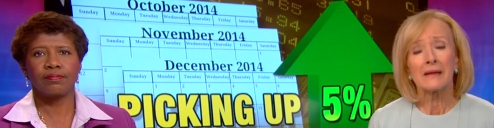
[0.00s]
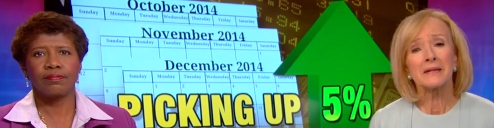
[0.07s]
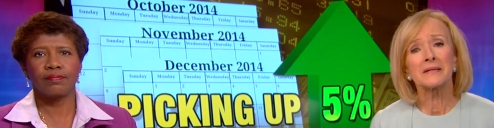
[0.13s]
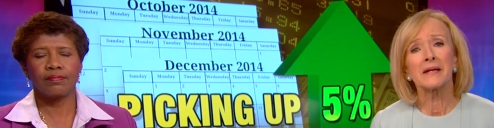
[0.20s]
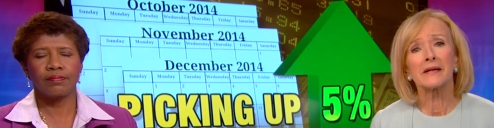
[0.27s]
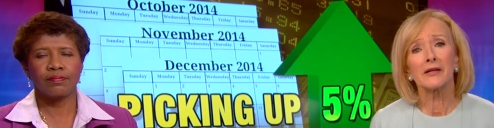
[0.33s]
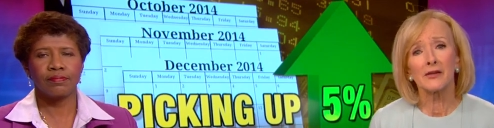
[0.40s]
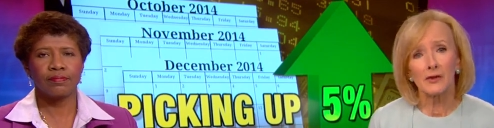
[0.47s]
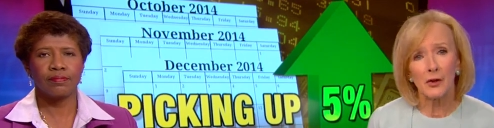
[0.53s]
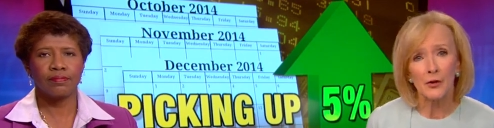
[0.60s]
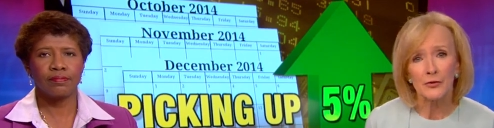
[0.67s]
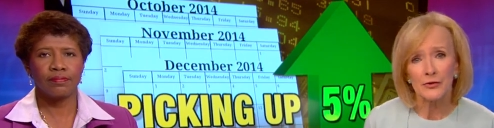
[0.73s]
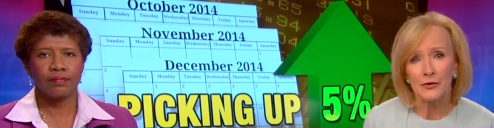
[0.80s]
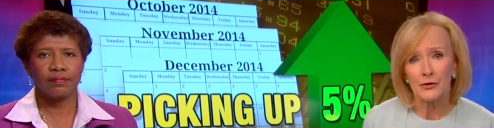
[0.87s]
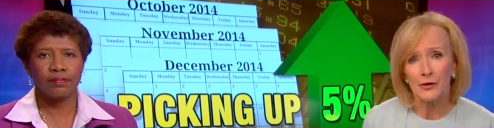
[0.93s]
Speaker 1: Let's take a
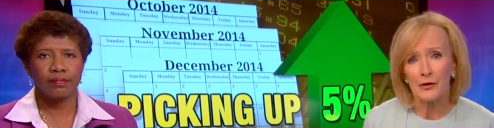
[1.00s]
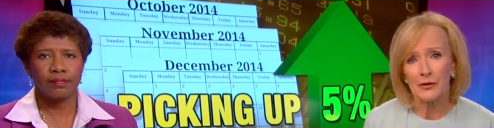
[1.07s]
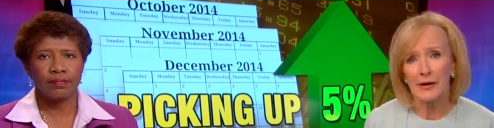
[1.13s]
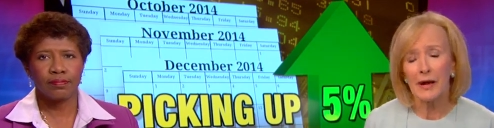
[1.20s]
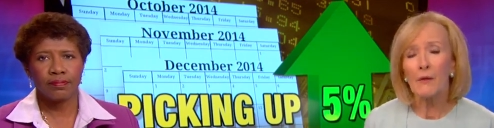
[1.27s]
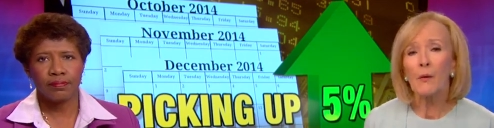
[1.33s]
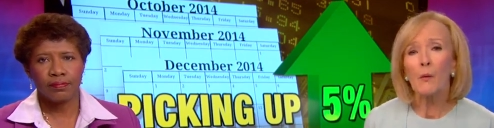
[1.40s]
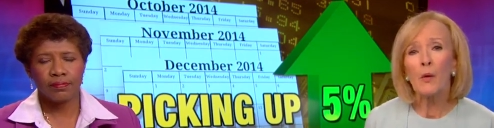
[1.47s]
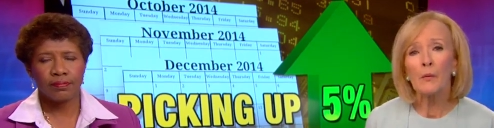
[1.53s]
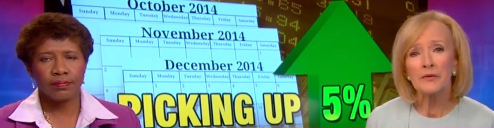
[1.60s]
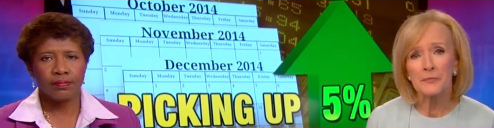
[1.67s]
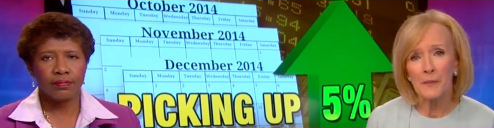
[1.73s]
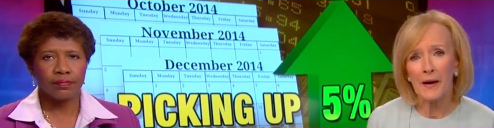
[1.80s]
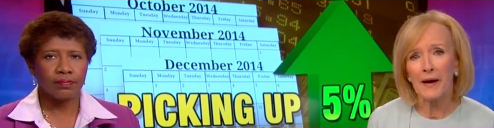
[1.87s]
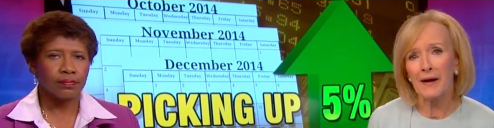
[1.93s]
closer look now at
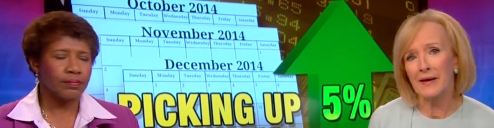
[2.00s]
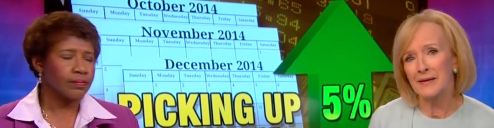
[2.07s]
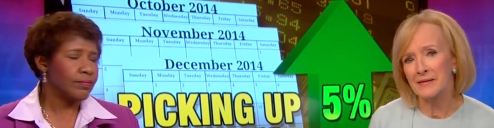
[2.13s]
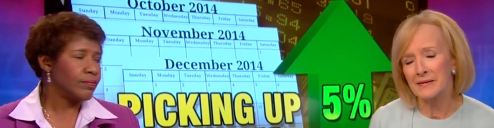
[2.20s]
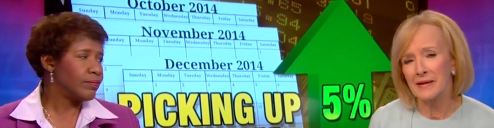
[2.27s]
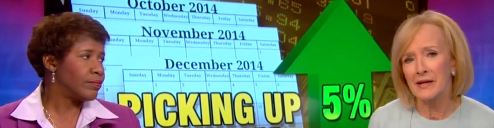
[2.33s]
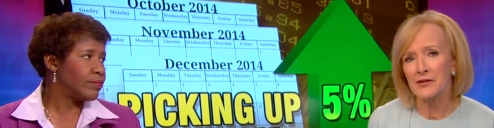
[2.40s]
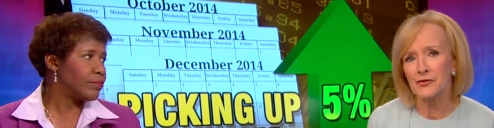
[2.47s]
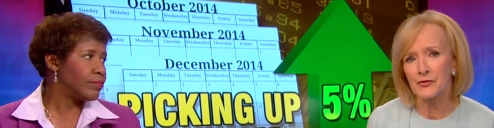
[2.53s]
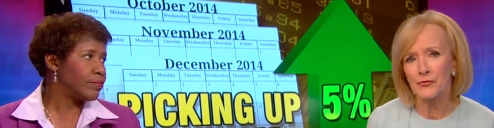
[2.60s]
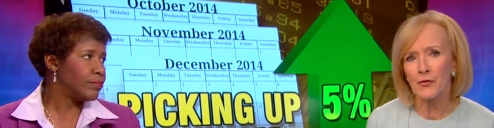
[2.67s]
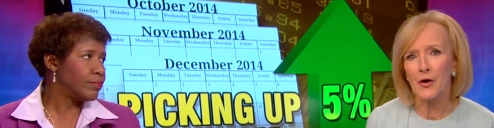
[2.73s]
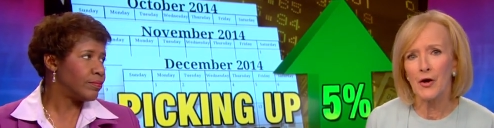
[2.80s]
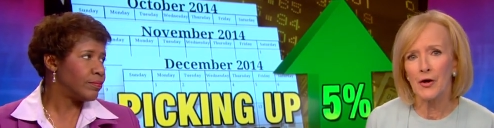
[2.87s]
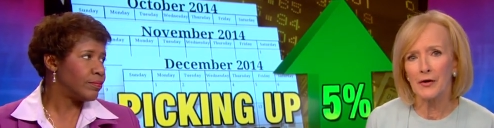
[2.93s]
what was behind today's
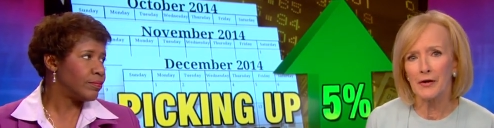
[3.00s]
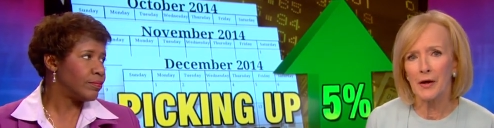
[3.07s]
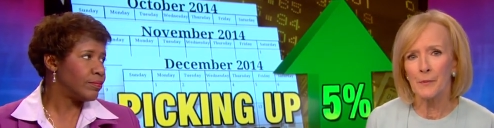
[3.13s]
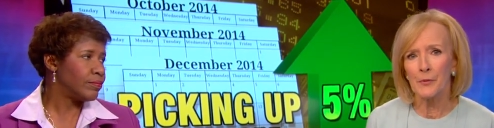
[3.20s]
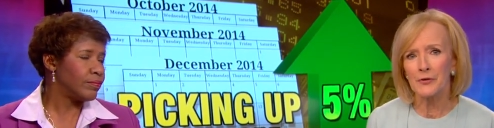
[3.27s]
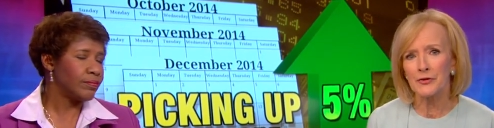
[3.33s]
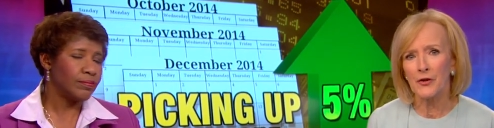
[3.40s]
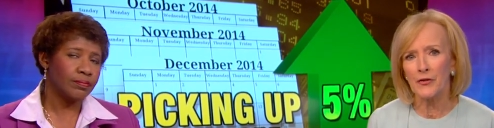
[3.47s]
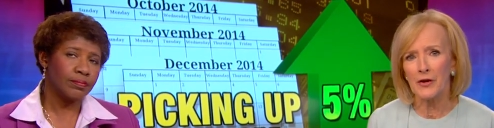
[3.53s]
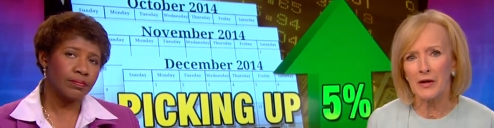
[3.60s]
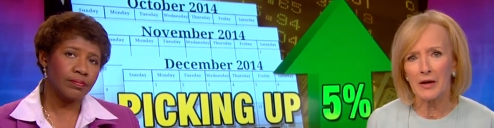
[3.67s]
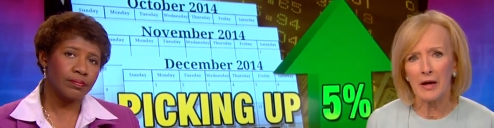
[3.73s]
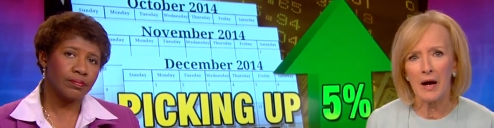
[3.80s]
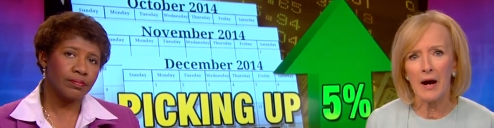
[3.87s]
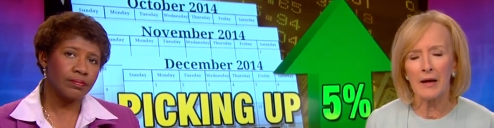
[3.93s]
strong numbers on
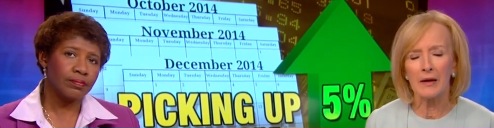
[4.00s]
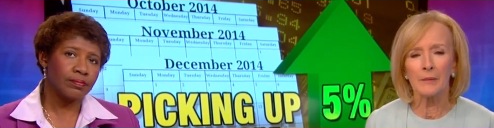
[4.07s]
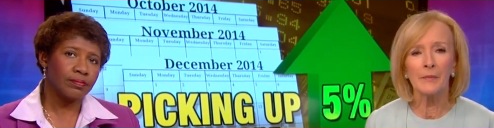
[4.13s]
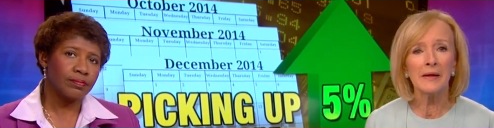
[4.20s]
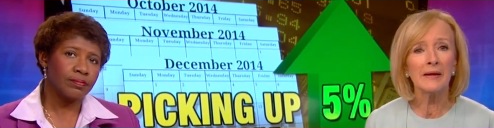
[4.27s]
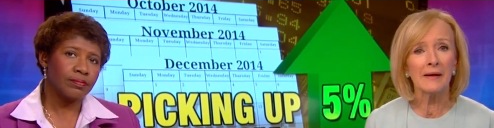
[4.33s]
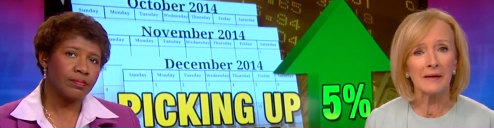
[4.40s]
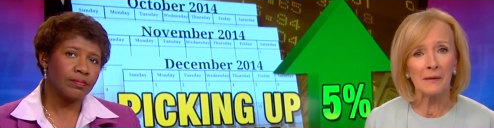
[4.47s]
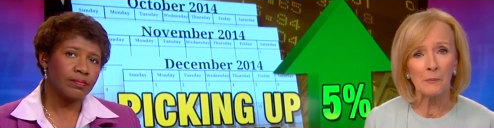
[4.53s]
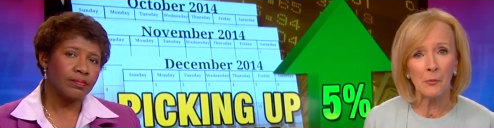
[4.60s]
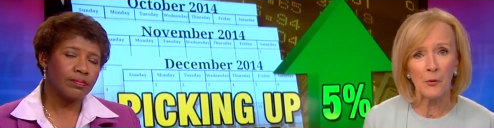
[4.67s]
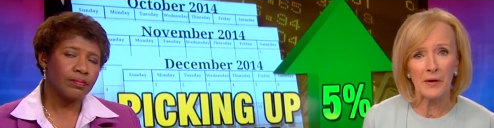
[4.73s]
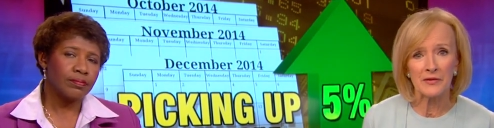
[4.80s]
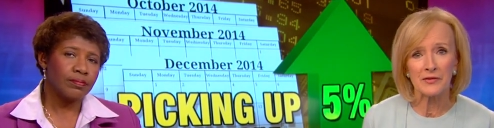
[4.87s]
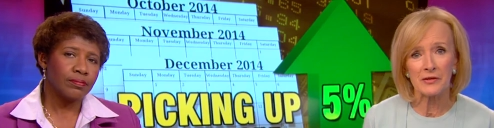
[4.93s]
the economy and
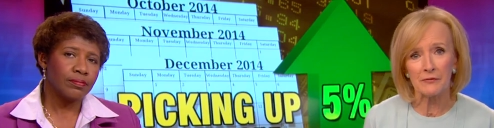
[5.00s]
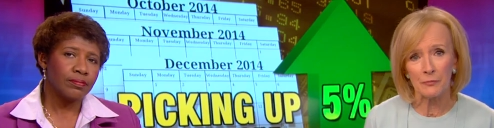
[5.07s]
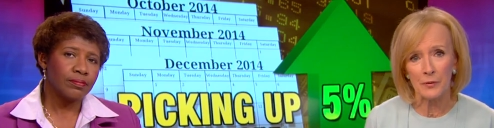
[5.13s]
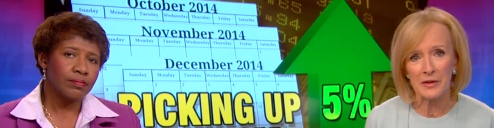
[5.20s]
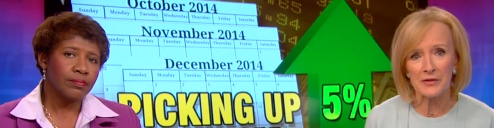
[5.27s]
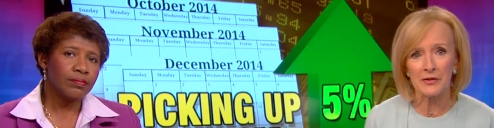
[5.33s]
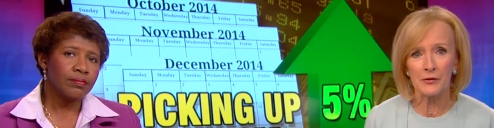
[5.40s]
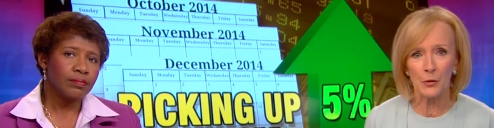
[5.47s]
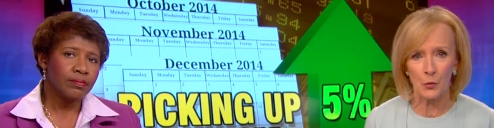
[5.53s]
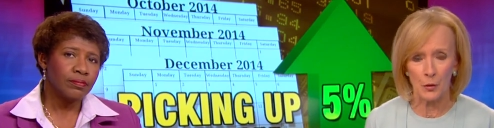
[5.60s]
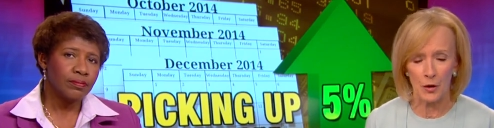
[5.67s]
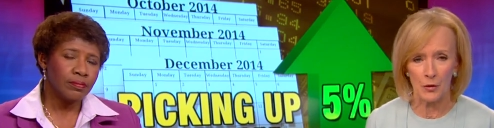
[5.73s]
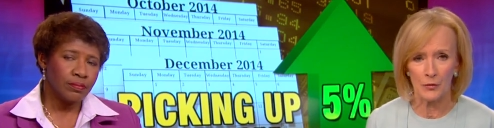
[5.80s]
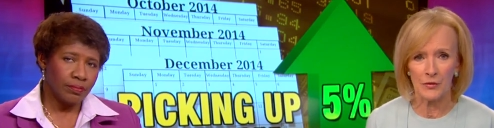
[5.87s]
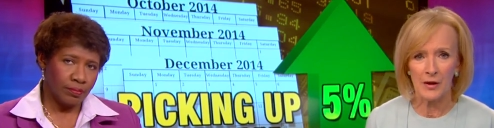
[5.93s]
impressive recent
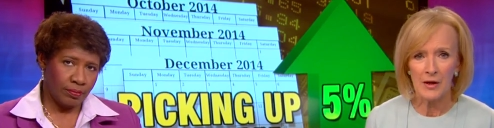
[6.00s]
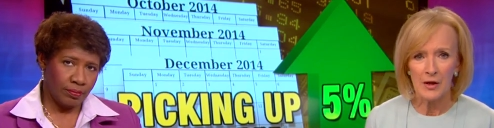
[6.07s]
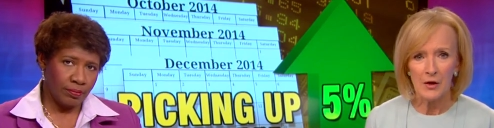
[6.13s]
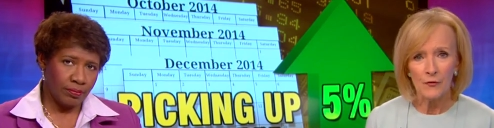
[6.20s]
growth.